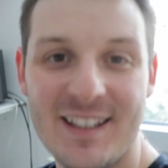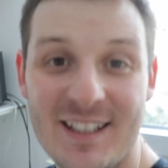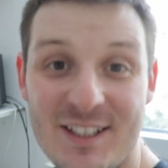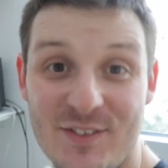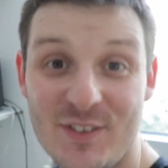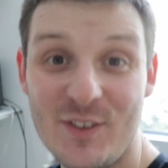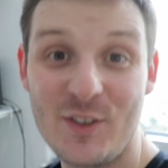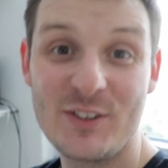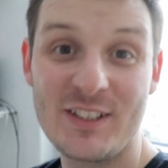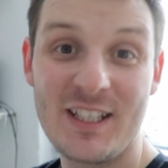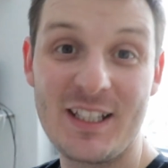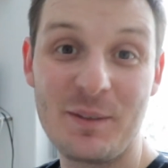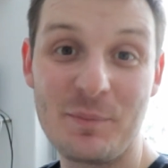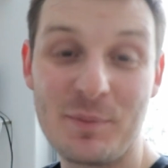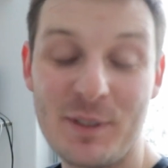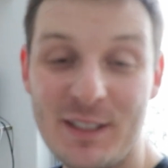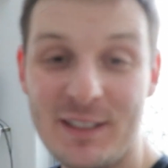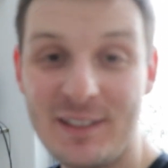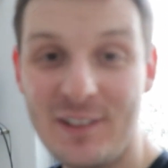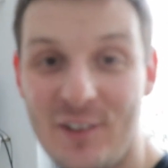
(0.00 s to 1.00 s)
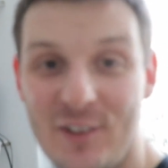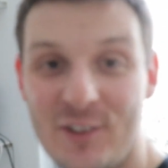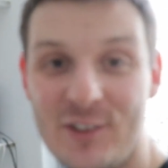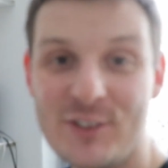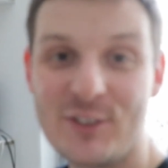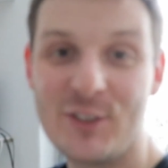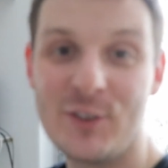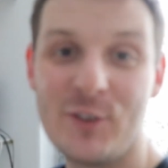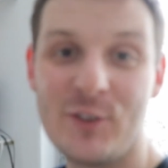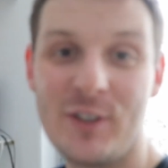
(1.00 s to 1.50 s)
This video is getting pretty long,
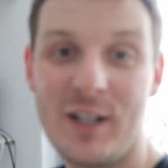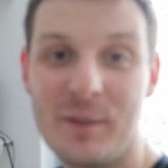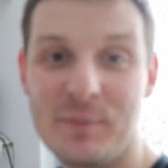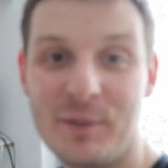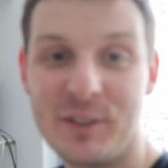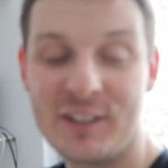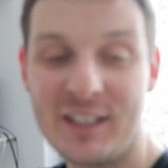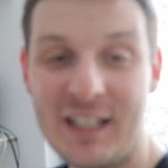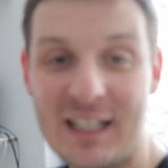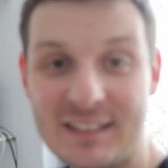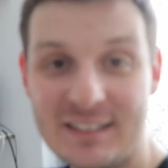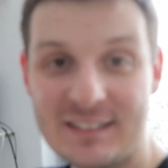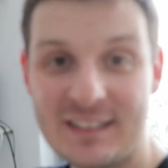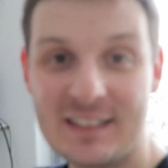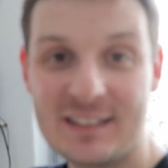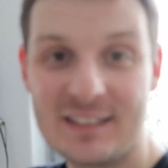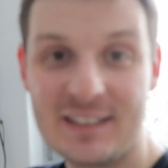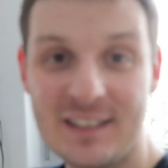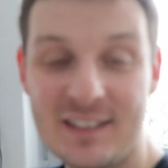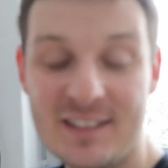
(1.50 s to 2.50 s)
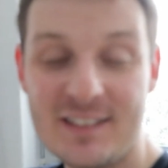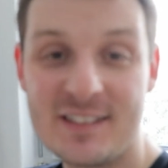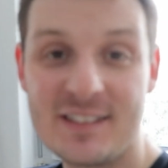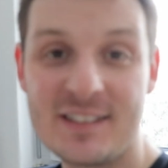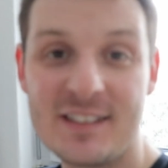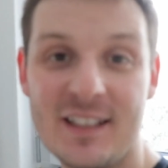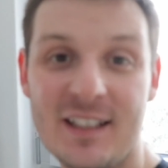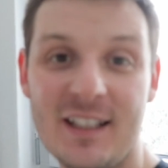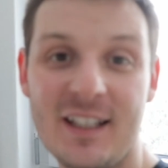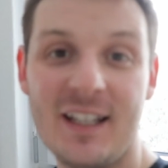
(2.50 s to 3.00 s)
so I'm gonna cut it at
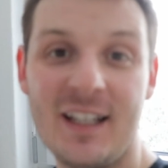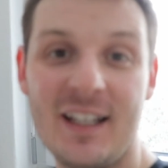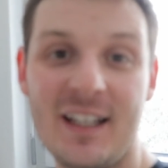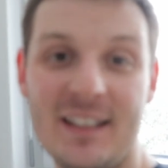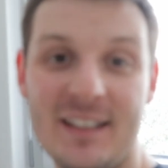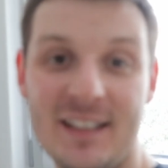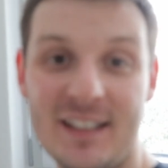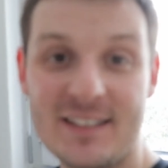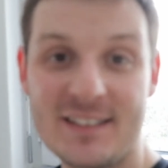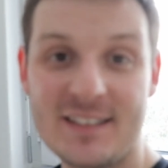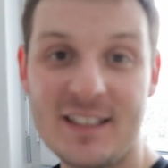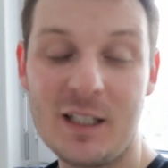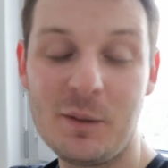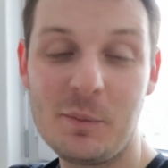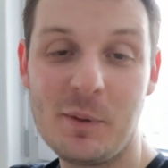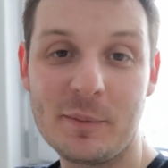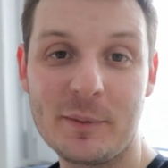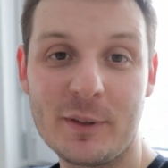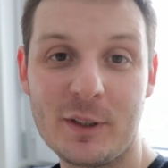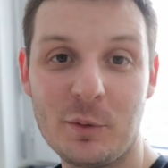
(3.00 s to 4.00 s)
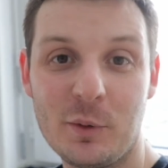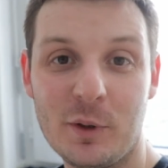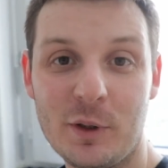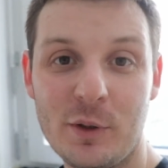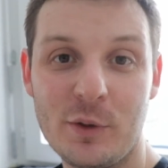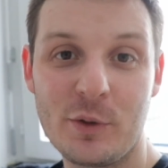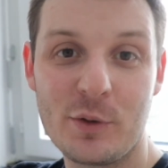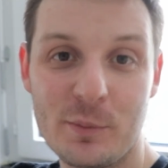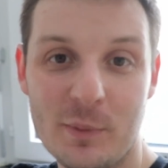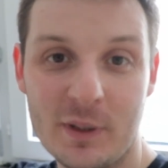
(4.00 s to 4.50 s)
this. Next time I'm gonna walk
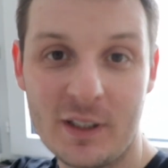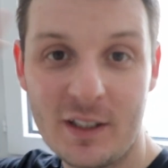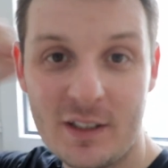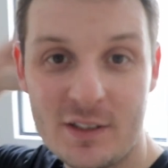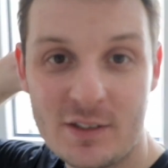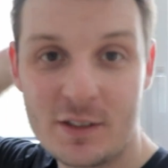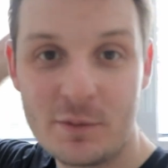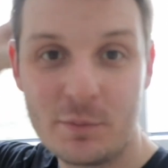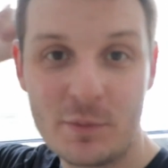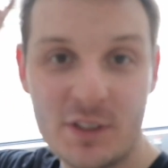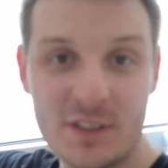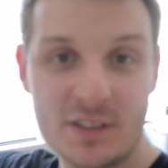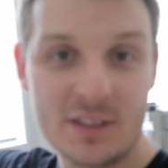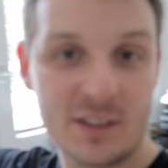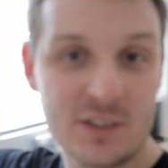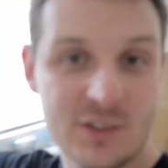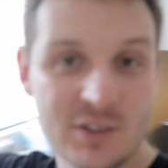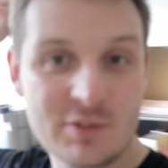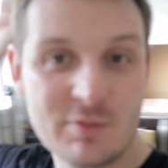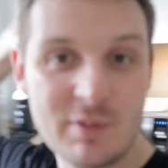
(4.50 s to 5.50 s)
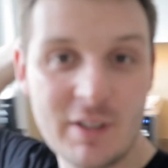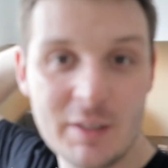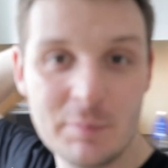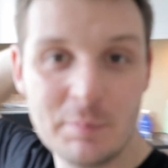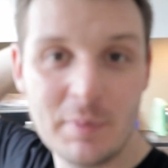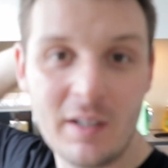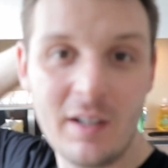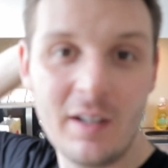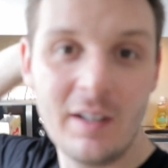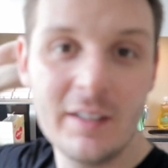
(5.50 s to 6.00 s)
you through my kitchen, which is like just right
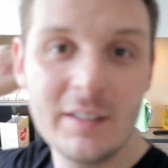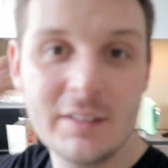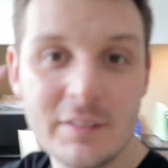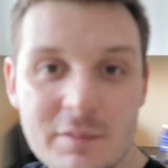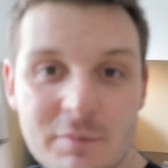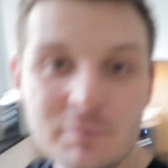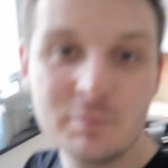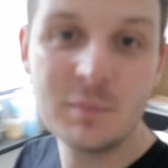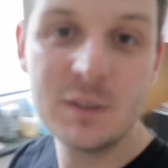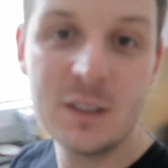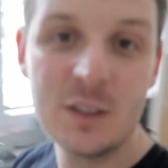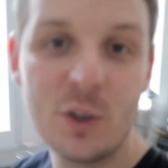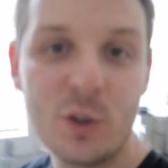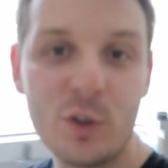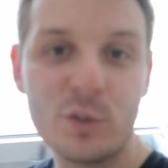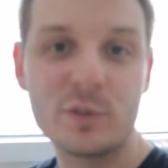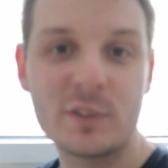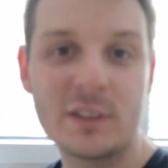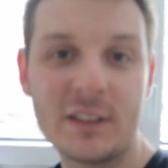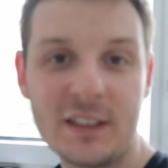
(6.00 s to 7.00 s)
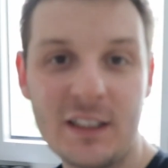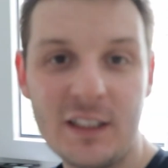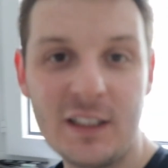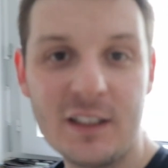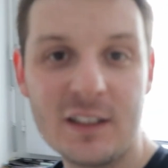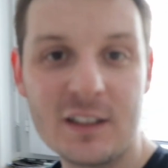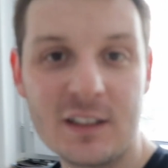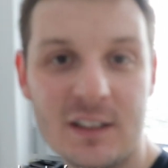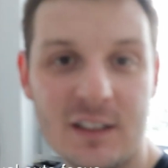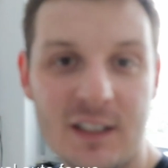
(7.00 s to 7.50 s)
behind me over
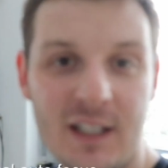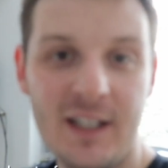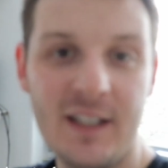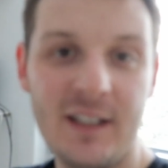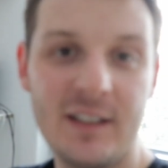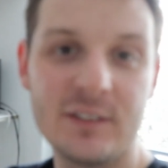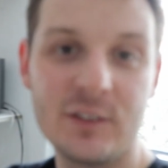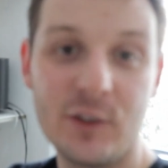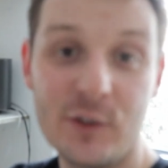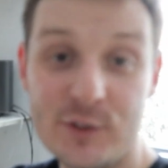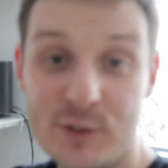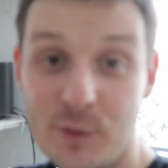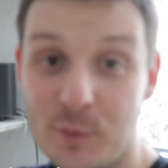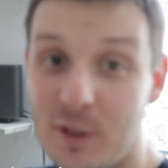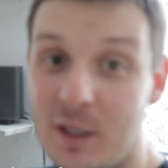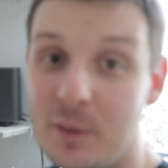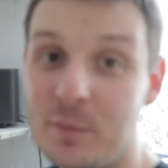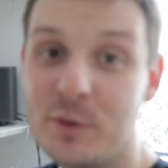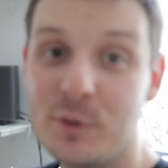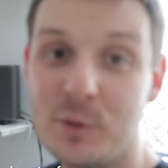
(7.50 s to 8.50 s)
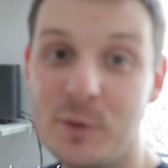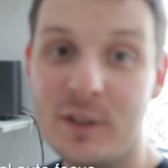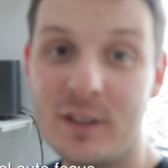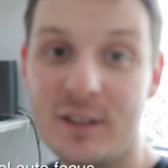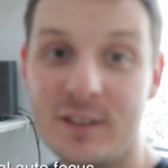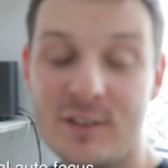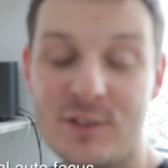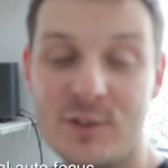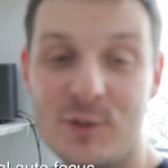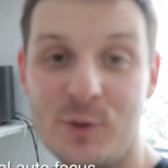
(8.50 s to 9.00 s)
here, and also what I'm
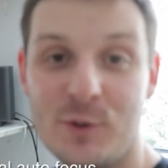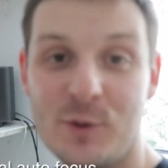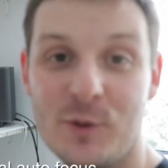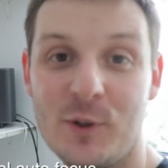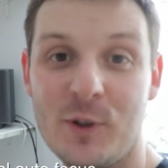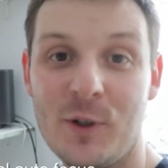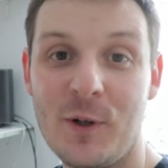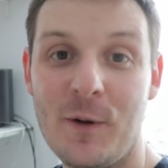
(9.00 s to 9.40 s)
doing to